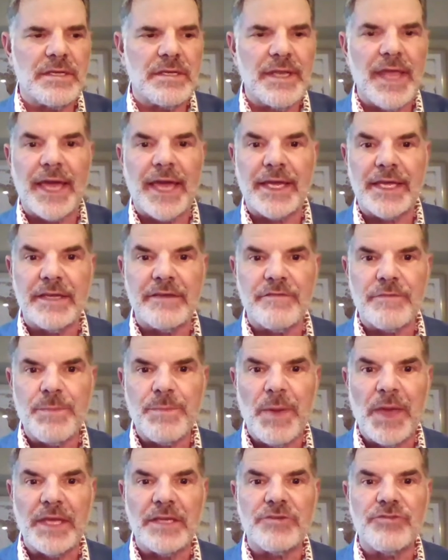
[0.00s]
negative
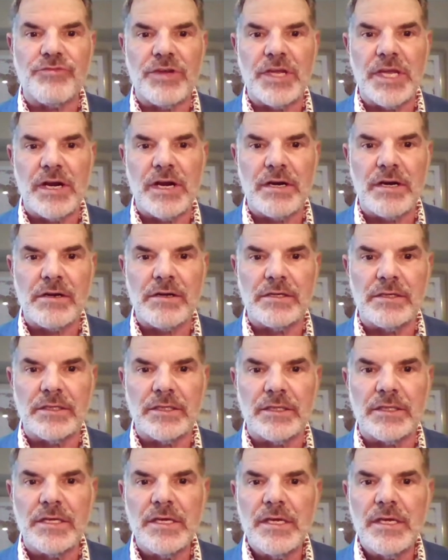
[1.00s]
patriarchal